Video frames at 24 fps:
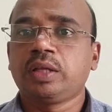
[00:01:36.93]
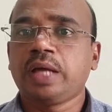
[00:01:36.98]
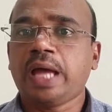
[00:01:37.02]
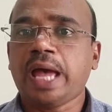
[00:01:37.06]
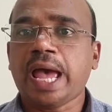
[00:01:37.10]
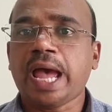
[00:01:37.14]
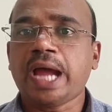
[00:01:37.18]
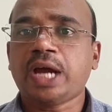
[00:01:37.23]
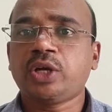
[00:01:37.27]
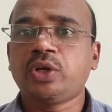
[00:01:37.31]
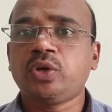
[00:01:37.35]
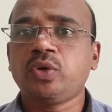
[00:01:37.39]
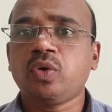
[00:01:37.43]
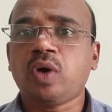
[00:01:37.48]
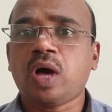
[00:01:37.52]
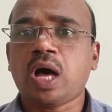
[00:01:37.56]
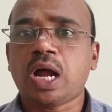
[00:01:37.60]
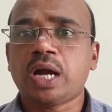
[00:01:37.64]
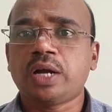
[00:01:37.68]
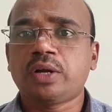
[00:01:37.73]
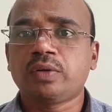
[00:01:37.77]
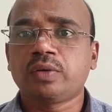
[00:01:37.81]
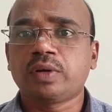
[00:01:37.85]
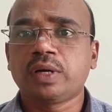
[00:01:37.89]
The active
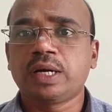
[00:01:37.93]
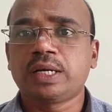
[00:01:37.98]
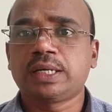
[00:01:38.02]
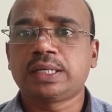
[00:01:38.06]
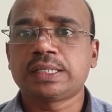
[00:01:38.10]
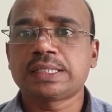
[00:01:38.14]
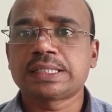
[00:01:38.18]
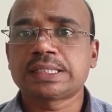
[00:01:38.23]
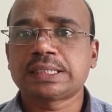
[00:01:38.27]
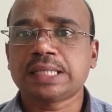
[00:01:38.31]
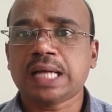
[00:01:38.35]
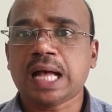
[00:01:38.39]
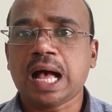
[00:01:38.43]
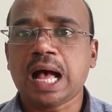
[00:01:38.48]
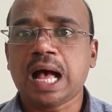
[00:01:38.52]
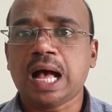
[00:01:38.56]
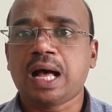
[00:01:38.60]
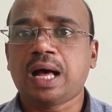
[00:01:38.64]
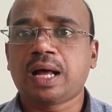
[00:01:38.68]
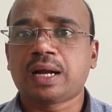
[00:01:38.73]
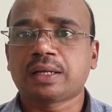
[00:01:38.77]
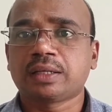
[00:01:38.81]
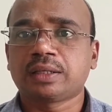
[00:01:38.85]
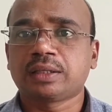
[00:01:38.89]
articulators
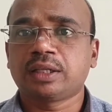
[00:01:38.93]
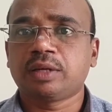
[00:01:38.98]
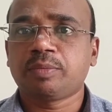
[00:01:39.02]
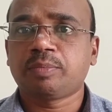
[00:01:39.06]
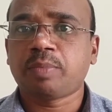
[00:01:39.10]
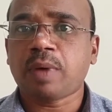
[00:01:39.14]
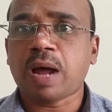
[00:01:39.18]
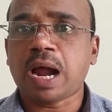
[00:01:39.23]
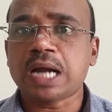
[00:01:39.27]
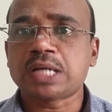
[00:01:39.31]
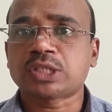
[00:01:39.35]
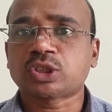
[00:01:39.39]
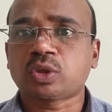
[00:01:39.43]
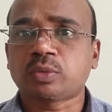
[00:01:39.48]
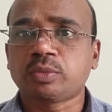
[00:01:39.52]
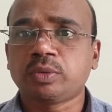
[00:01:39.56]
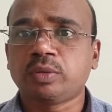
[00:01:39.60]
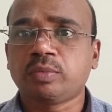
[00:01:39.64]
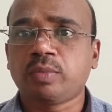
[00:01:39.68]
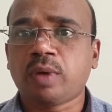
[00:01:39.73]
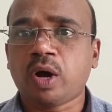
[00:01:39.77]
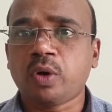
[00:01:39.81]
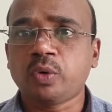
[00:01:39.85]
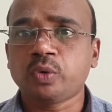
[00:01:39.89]
are the parts
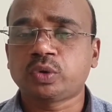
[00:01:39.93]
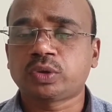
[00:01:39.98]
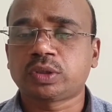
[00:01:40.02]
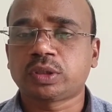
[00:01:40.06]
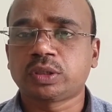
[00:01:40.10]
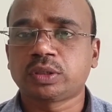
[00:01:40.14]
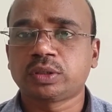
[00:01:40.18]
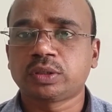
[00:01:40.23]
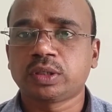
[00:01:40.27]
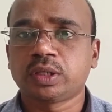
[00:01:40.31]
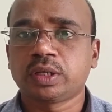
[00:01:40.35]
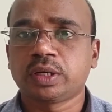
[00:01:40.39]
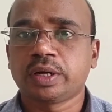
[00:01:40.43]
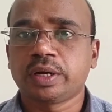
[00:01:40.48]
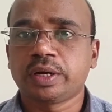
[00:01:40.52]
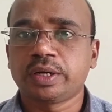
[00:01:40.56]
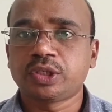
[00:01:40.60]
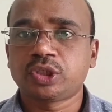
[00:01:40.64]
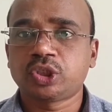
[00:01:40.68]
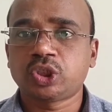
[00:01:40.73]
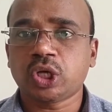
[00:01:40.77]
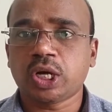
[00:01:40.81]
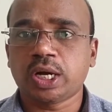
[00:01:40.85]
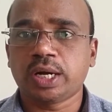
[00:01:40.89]
of the mouth,
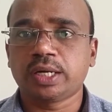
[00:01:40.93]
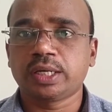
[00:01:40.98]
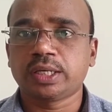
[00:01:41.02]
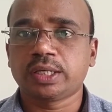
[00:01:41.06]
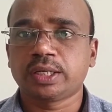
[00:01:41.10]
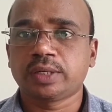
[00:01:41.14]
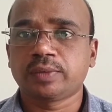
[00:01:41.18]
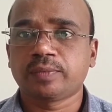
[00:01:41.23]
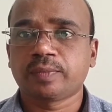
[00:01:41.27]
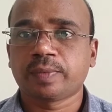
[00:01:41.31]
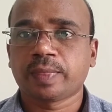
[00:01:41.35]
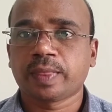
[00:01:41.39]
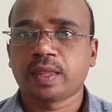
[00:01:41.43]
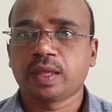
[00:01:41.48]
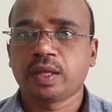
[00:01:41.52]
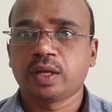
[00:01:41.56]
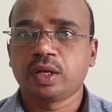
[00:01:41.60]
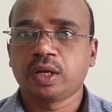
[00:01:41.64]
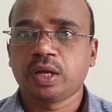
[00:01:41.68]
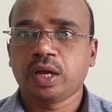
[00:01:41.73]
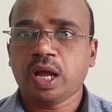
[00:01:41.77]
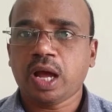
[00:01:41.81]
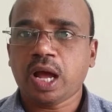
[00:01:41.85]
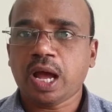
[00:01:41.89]
tongue
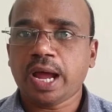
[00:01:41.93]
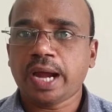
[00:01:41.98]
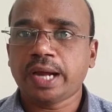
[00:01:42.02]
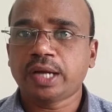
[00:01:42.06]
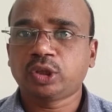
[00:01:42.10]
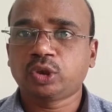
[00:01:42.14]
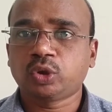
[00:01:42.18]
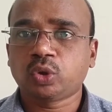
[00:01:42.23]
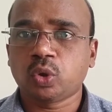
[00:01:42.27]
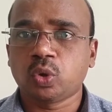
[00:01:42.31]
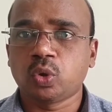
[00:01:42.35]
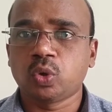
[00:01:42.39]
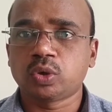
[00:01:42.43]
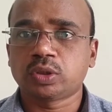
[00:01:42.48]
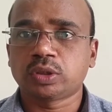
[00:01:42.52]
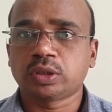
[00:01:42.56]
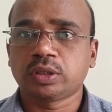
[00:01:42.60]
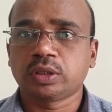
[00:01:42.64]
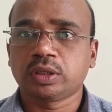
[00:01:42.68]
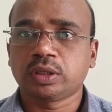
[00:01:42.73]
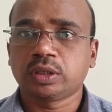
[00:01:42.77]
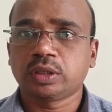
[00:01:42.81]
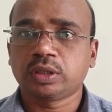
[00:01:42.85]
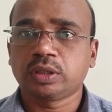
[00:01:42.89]
and
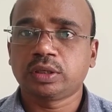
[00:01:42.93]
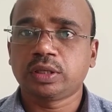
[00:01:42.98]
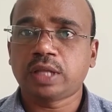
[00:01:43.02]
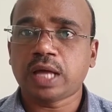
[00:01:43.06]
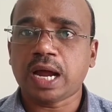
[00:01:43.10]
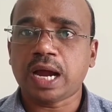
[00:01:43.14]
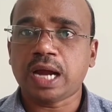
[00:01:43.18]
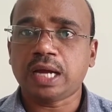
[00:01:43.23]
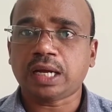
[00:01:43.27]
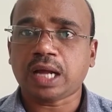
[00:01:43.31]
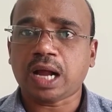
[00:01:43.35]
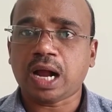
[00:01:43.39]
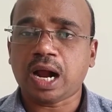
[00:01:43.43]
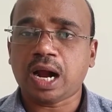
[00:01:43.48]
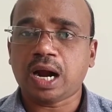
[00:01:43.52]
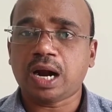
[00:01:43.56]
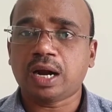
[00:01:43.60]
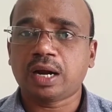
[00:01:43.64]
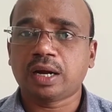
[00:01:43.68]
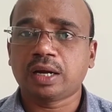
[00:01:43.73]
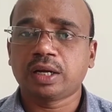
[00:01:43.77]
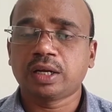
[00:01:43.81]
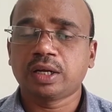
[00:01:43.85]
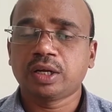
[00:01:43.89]
throat that
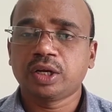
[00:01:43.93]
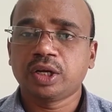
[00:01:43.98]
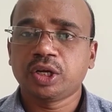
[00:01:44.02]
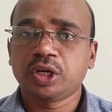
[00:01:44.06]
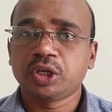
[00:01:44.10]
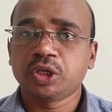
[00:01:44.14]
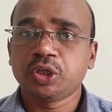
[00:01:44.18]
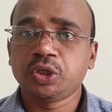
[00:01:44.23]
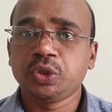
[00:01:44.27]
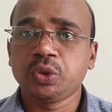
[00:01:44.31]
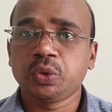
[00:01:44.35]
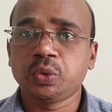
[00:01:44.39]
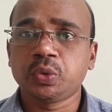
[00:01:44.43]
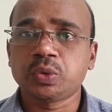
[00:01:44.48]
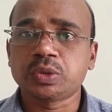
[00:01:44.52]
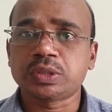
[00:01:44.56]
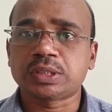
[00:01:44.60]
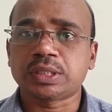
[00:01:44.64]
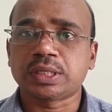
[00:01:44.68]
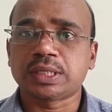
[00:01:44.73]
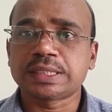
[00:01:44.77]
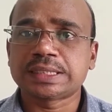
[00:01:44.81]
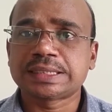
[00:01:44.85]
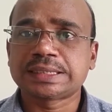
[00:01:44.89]
are
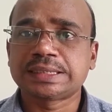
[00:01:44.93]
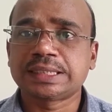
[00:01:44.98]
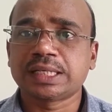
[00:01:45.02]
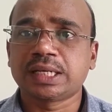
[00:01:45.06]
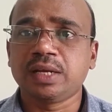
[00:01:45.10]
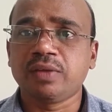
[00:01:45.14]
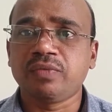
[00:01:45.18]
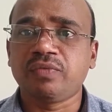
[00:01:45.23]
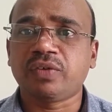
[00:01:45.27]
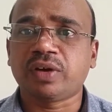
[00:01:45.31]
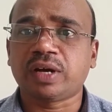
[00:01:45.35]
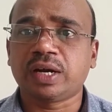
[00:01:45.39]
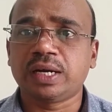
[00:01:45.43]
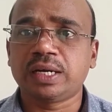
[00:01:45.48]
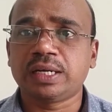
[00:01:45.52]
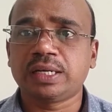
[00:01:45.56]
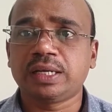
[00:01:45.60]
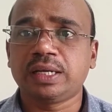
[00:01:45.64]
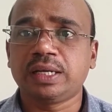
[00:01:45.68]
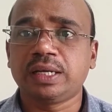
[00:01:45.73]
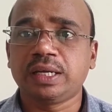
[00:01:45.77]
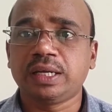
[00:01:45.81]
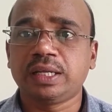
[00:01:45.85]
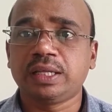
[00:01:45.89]
used
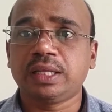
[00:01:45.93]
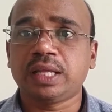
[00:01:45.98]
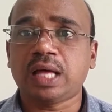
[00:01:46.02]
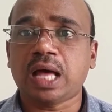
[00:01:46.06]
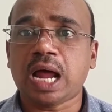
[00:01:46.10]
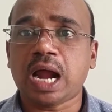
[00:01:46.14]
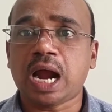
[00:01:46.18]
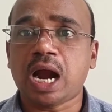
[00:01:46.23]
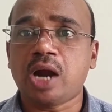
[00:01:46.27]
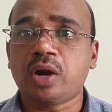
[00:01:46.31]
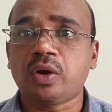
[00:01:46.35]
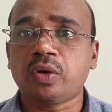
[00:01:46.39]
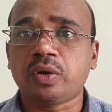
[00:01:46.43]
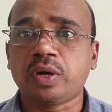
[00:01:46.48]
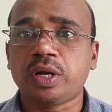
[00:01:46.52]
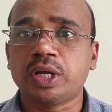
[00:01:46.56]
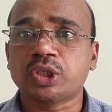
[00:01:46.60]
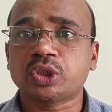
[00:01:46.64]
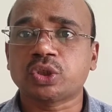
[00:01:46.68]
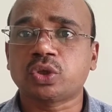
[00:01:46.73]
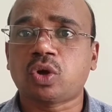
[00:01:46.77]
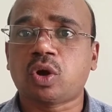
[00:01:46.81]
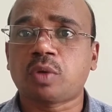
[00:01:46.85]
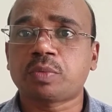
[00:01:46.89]
significantly in the
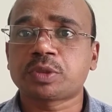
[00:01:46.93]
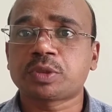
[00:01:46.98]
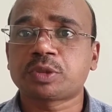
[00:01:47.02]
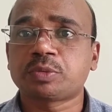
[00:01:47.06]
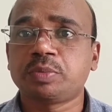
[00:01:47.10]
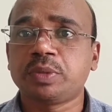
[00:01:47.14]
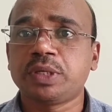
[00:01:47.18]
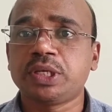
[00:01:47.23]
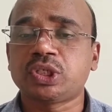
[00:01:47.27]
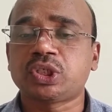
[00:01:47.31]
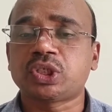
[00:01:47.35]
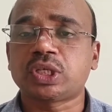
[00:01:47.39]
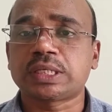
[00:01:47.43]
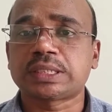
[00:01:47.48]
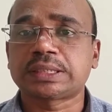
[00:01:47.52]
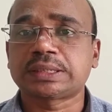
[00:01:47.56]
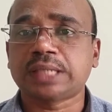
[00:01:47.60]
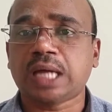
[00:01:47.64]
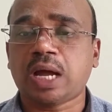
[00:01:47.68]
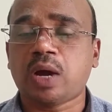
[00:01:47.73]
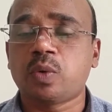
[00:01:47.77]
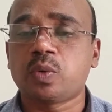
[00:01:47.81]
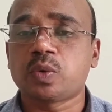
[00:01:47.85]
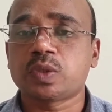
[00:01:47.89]
articulation of speech
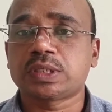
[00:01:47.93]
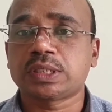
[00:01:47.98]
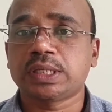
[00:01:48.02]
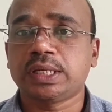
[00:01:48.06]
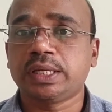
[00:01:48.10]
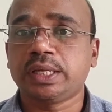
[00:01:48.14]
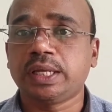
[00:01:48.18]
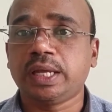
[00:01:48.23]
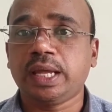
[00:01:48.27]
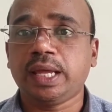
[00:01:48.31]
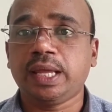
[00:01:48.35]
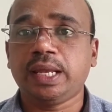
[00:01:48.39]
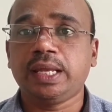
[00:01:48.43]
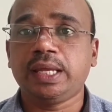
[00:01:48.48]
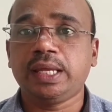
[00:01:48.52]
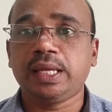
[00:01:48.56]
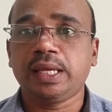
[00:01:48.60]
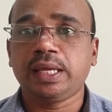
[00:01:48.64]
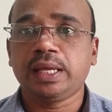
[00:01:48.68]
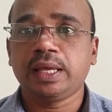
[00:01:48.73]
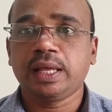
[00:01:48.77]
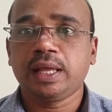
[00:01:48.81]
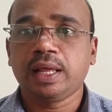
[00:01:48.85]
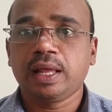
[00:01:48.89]
sounds in
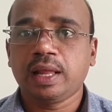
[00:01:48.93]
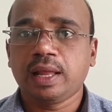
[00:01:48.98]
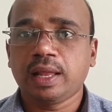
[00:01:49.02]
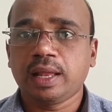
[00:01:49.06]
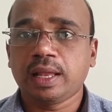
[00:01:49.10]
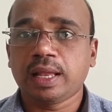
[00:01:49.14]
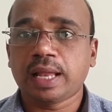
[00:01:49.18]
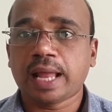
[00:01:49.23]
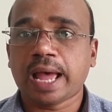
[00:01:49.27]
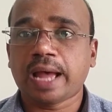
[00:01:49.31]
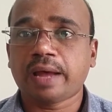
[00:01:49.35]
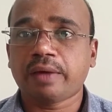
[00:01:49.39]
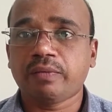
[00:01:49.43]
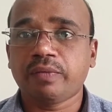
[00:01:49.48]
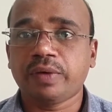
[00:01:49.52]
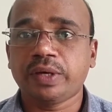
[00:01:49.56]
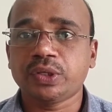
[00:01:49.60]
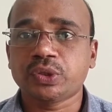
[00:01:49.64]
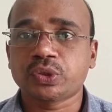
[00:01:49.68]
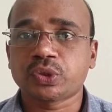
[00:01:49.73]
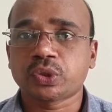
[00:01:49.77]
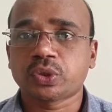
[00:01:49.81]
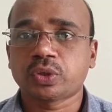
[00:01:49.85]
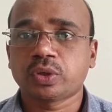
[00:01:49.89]
any
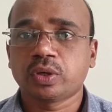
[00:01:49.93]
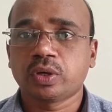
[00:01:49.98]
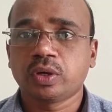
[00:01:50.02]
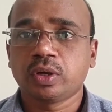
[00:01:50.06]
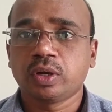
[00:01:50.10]
language.